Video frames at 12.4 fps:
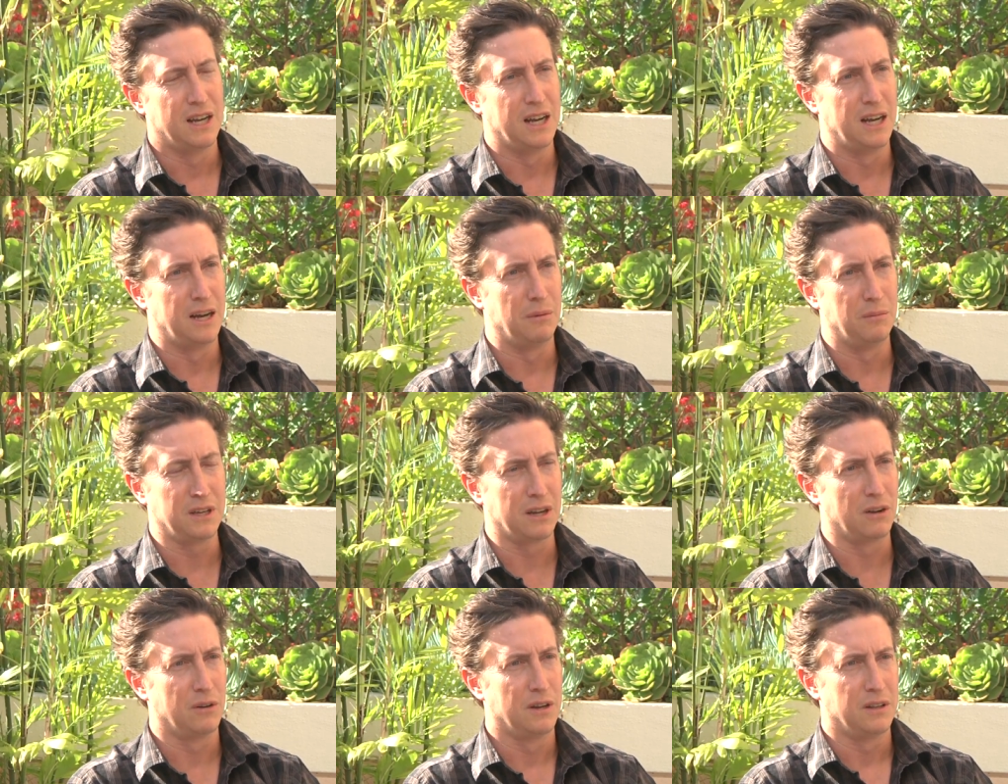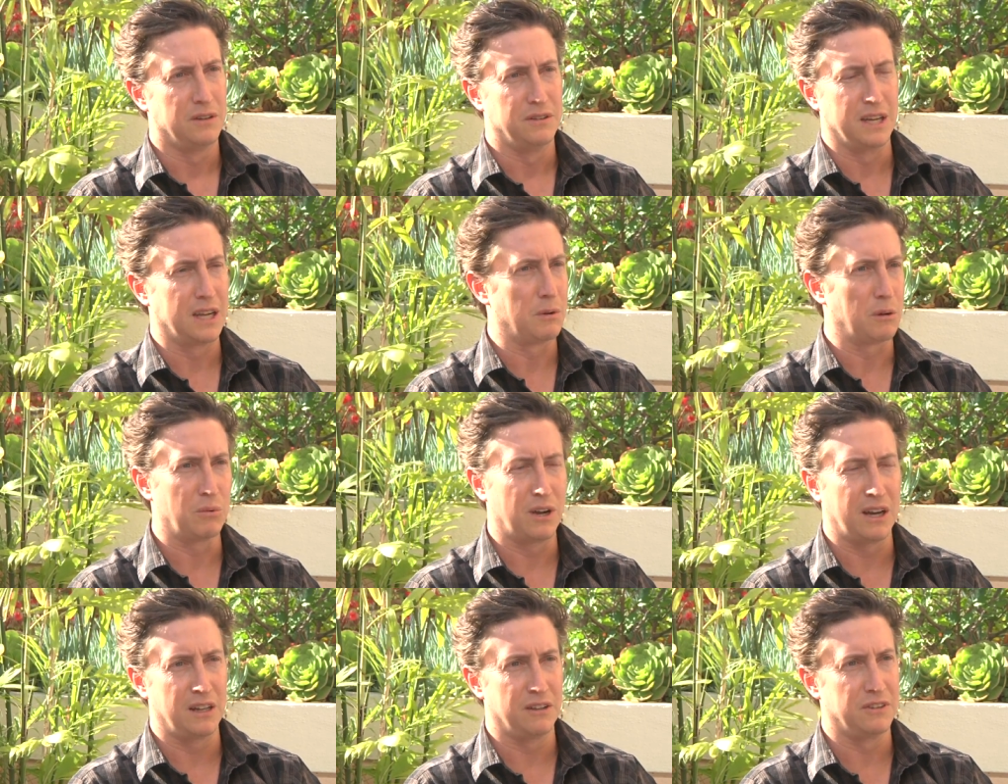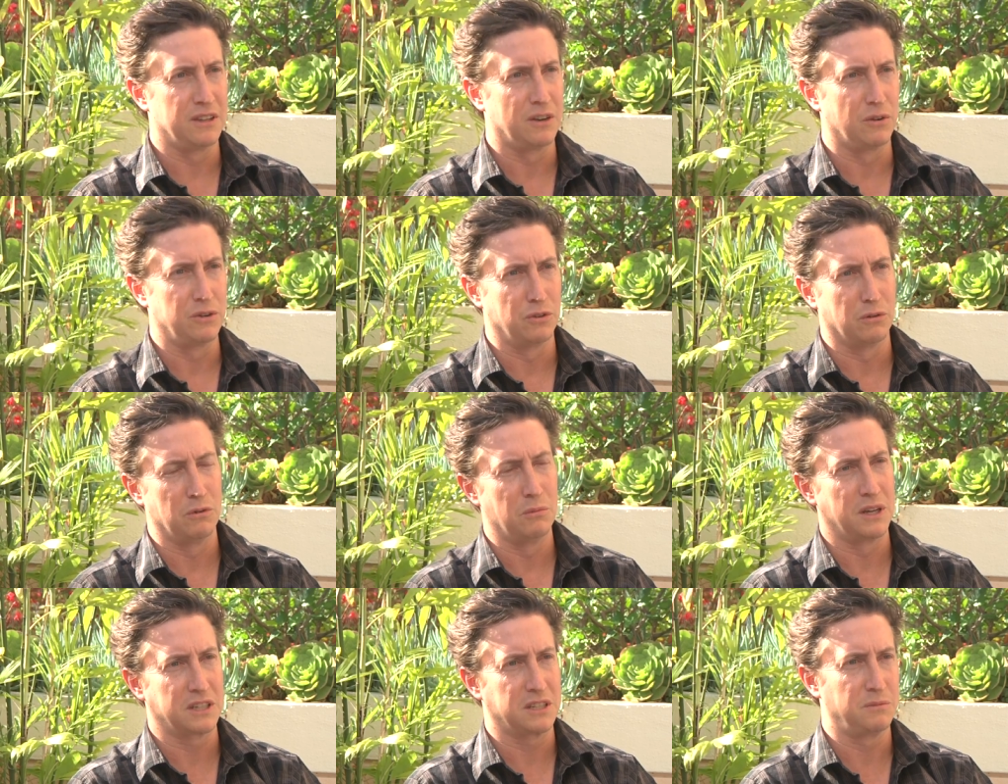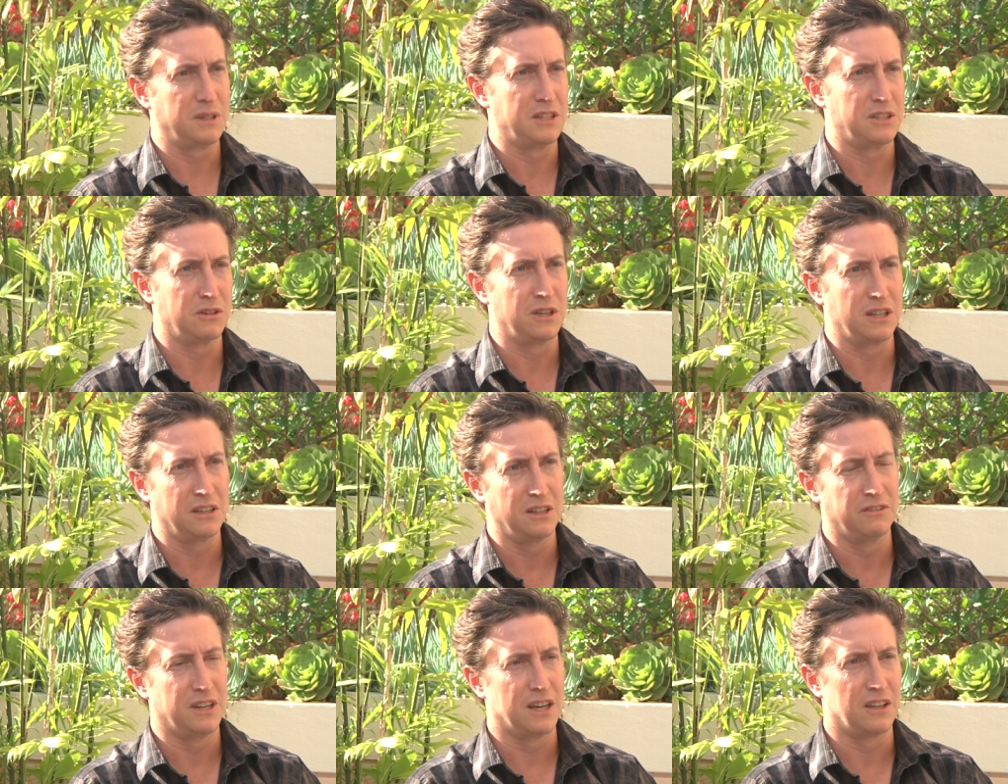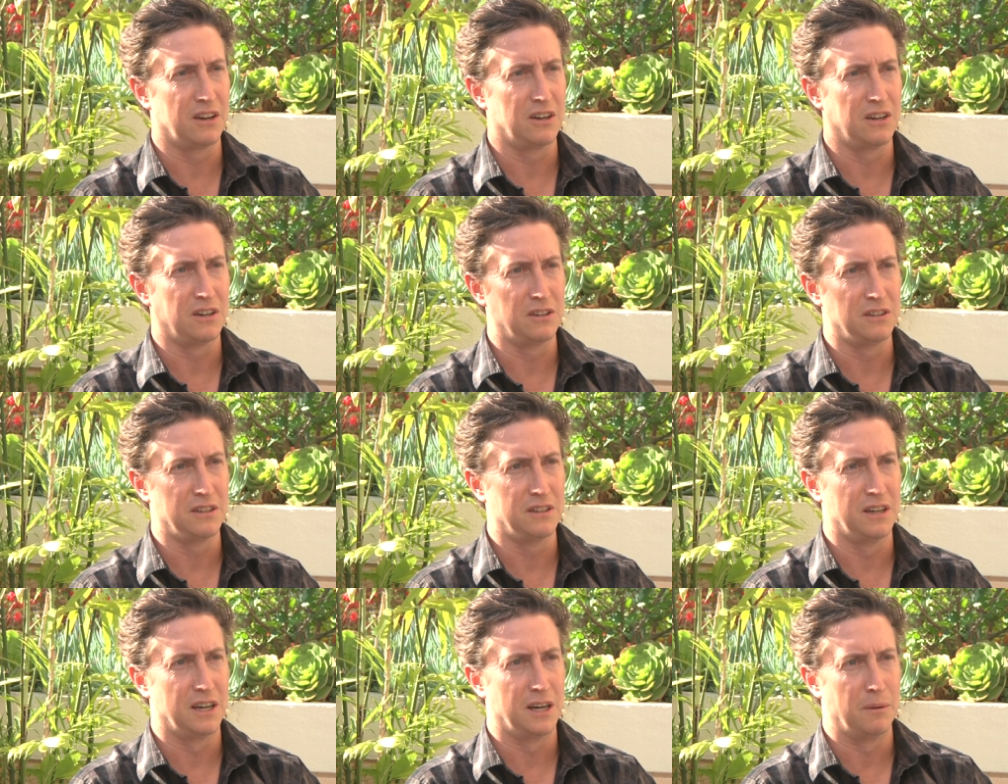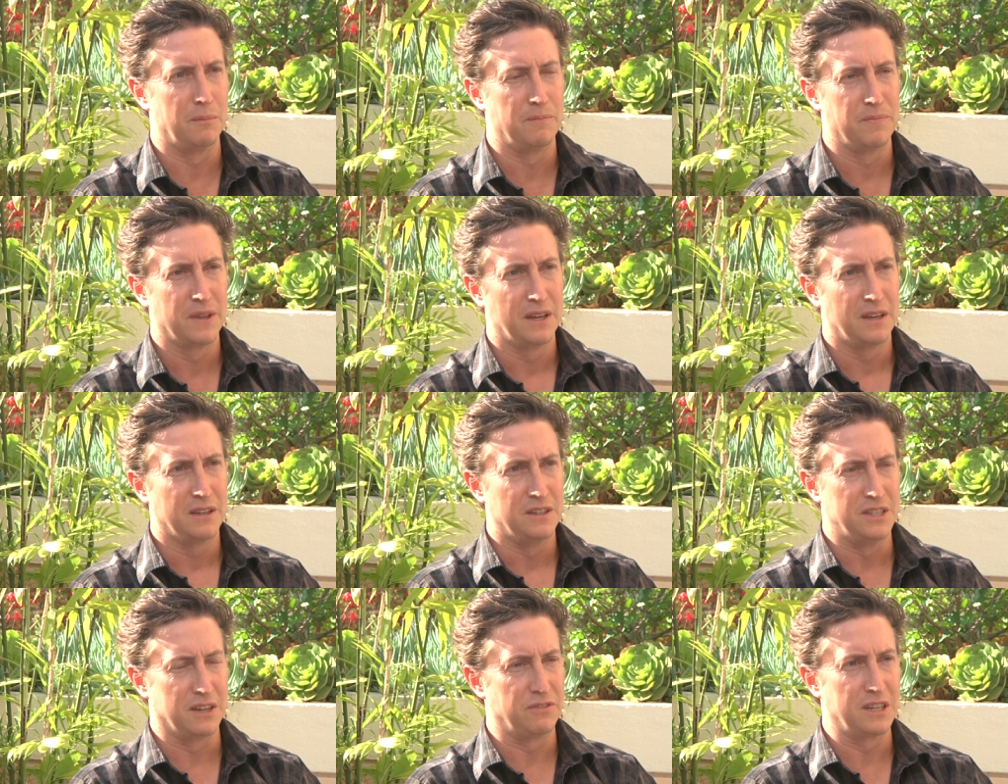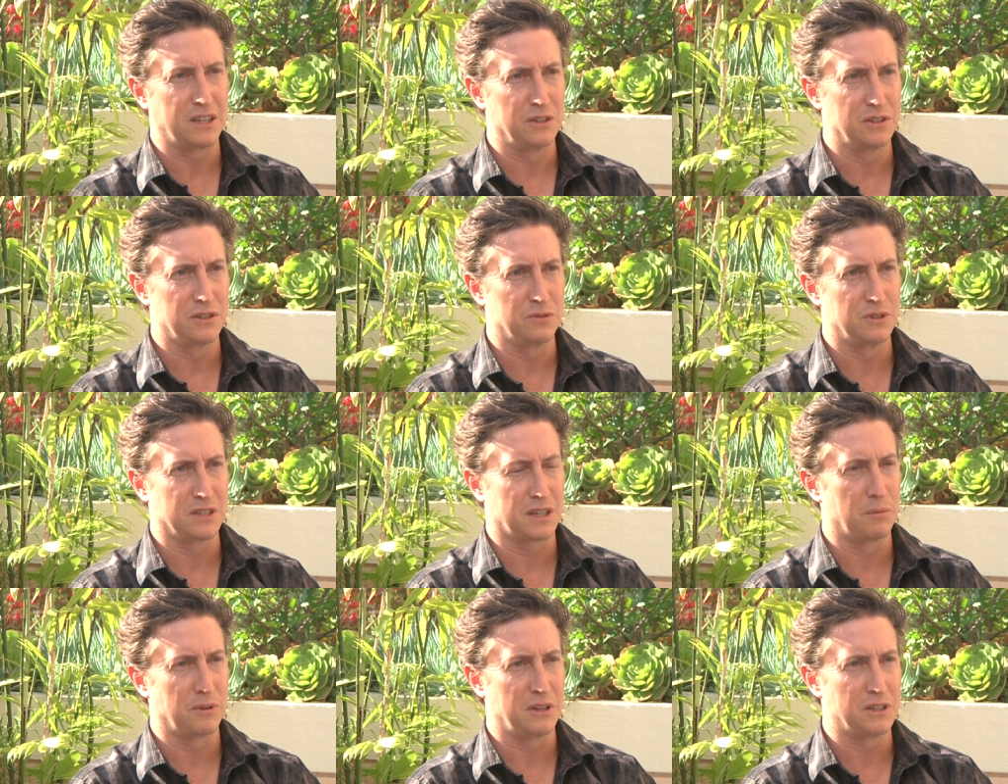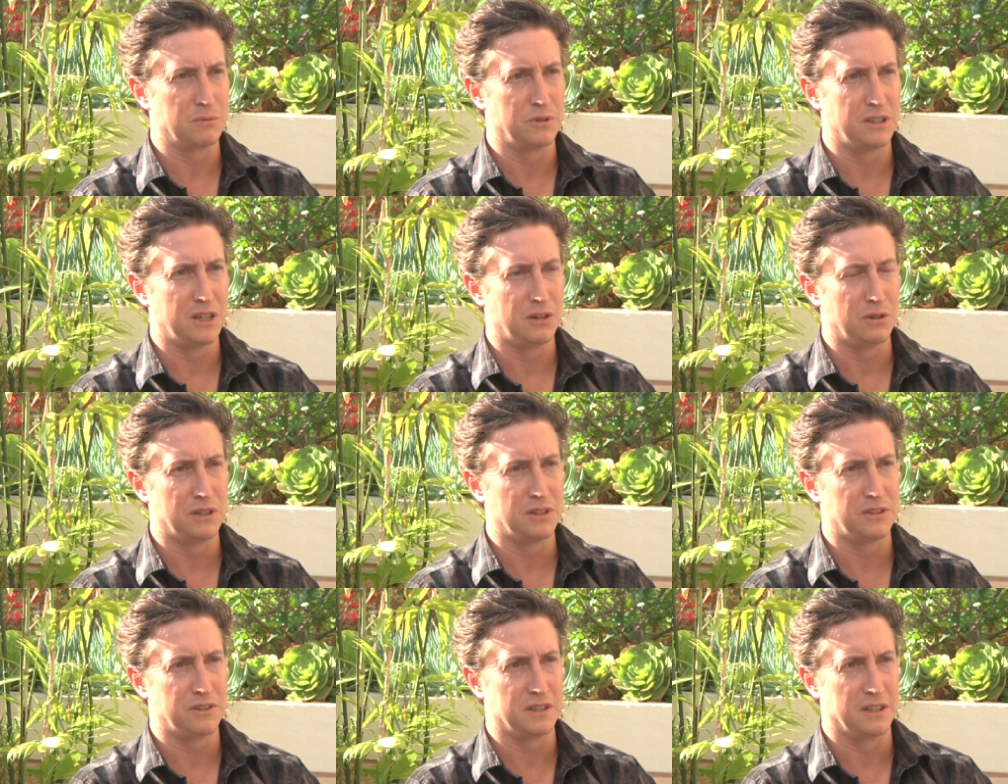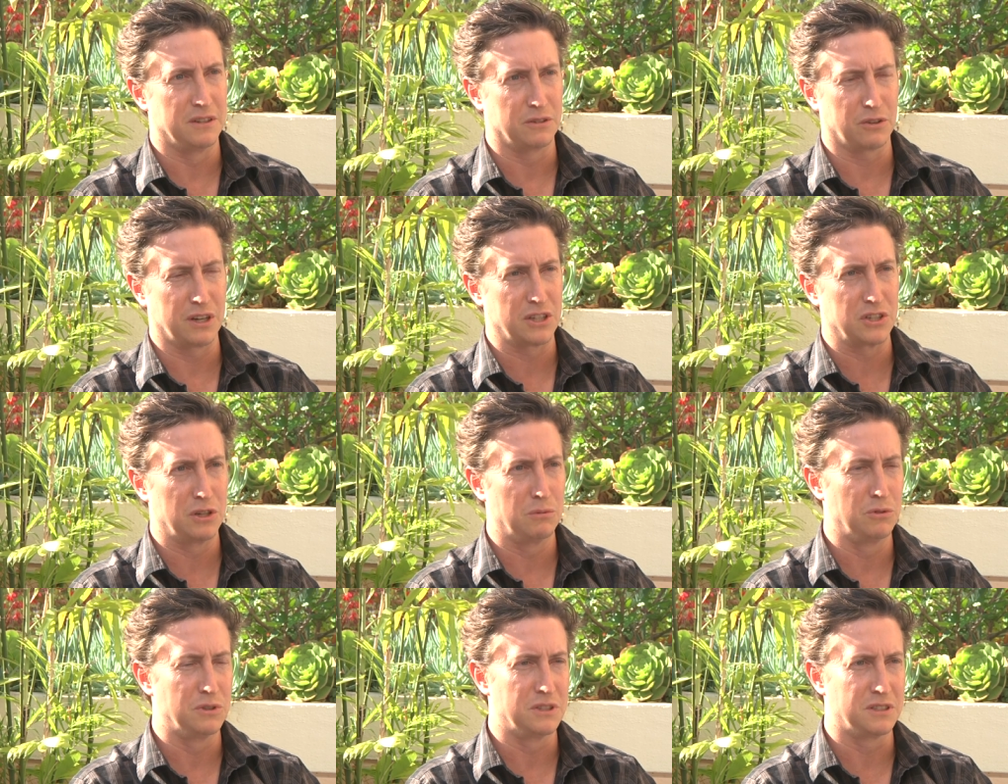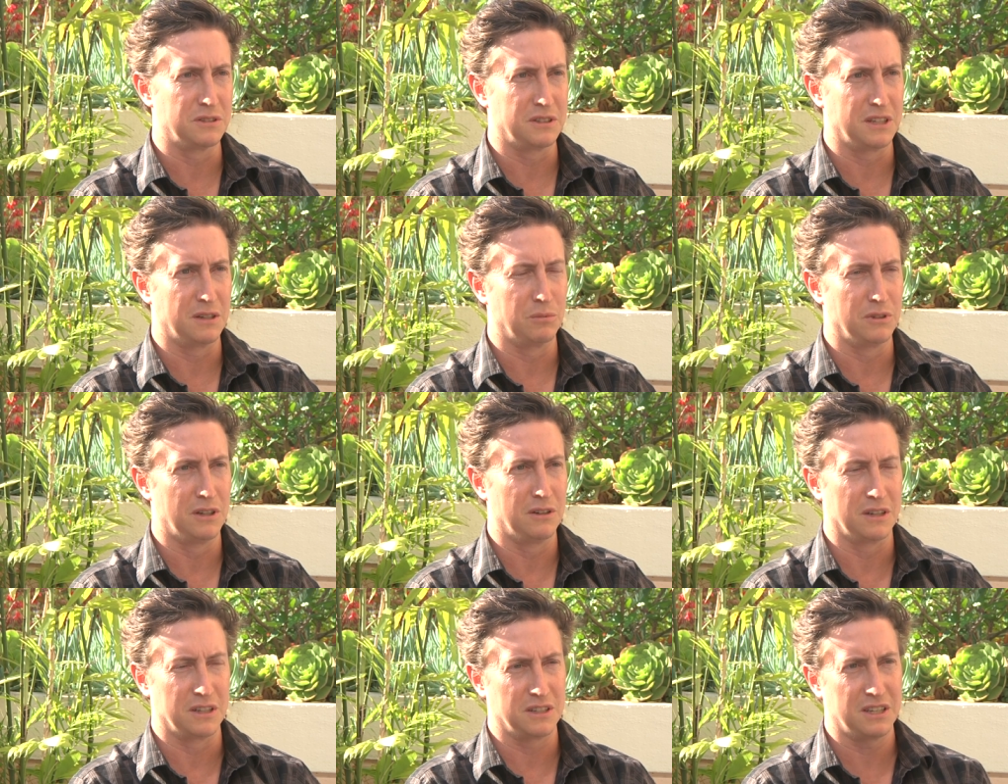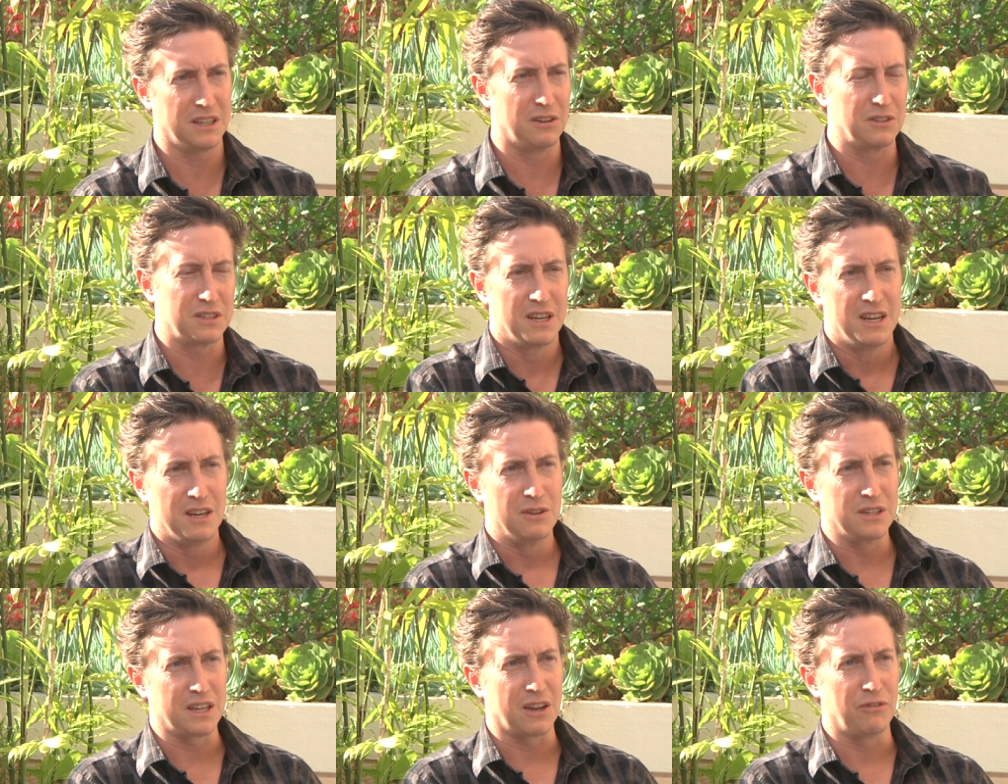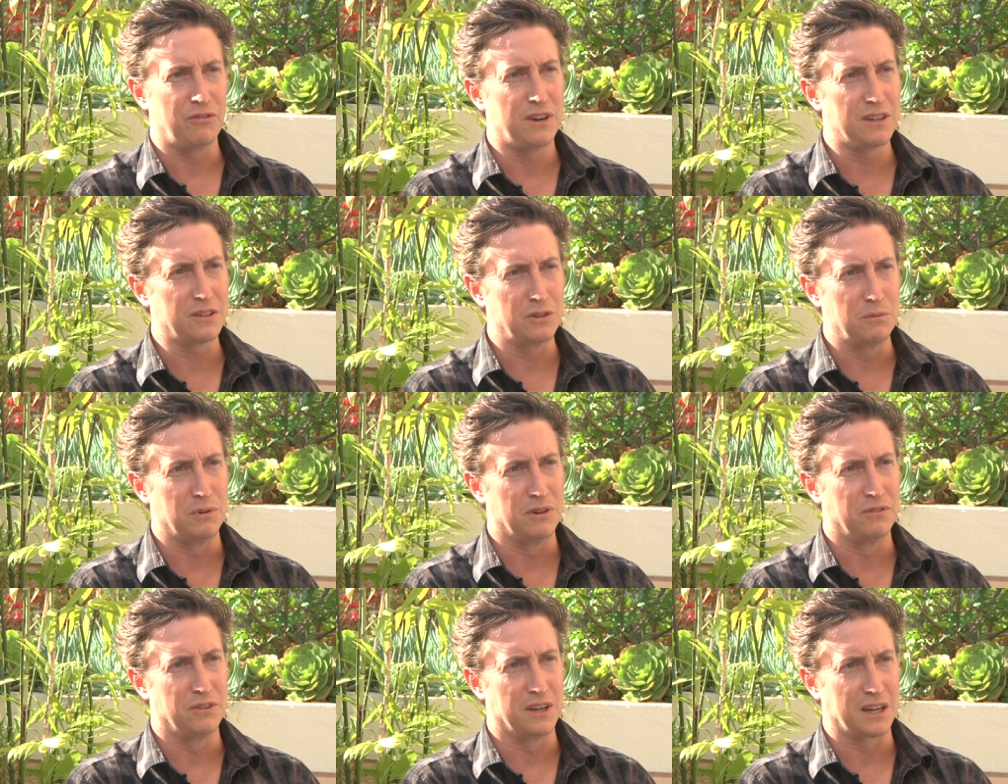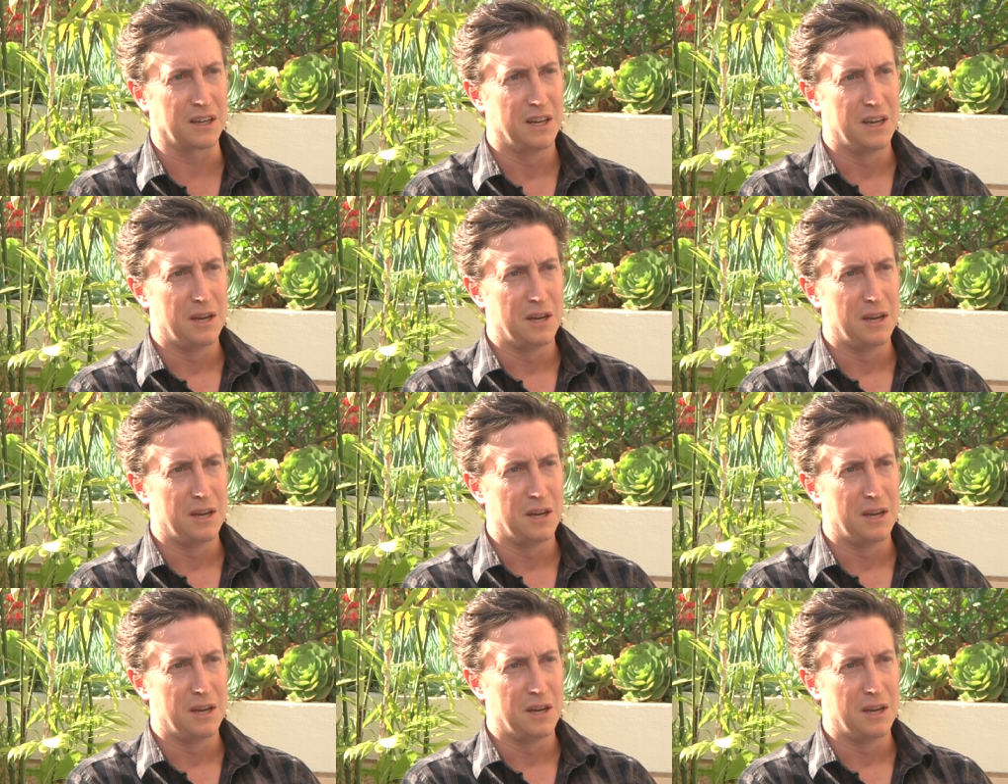Um, you know, Danny McBride lived in the dorm room next to me. Jody Hill lived down the hall. Um, mm-hmm. Jeff Nichols was a couple years below us, and Craig Zobel was the year below. And you know, it was, it was like a fun group of like